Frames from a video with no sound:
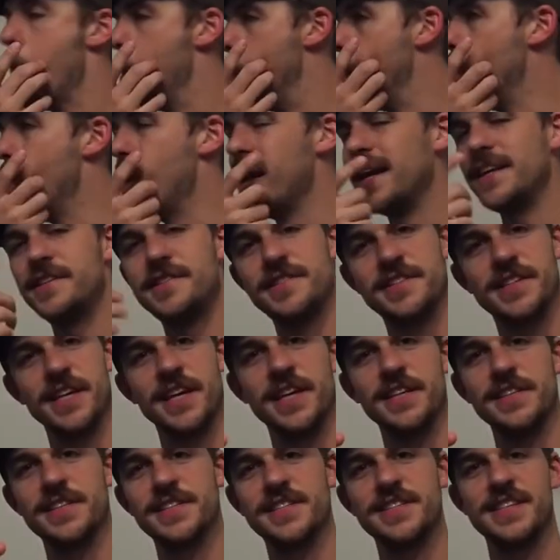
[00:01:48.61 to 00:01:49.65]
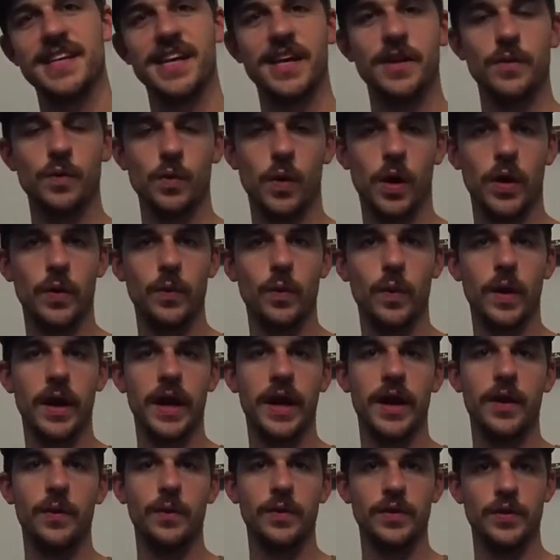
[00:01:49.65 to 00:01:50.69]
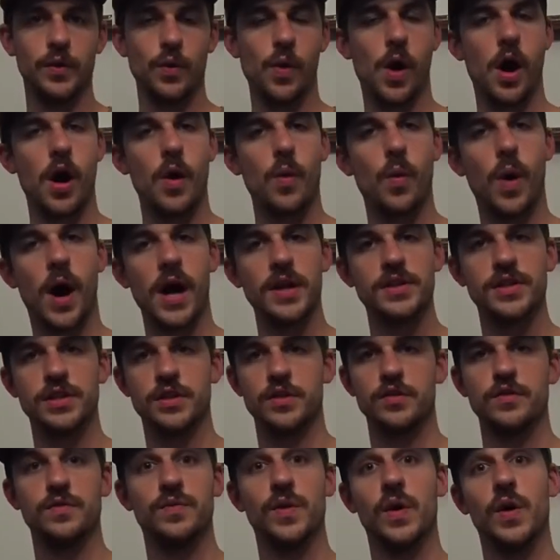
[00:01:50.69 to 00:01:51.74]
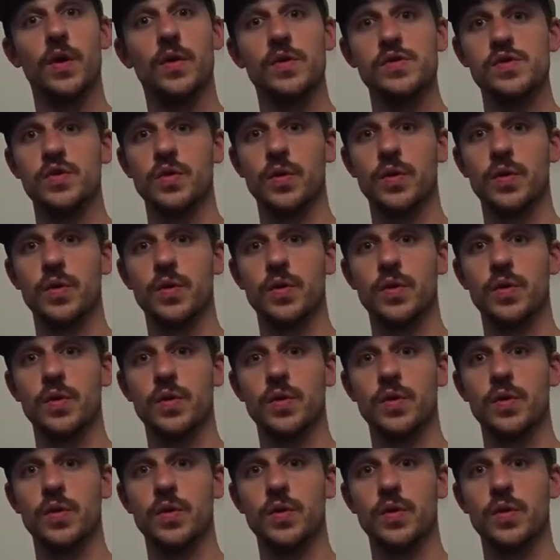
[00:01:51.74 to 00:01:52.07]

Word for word: makes sense in one way when you are watching those phones,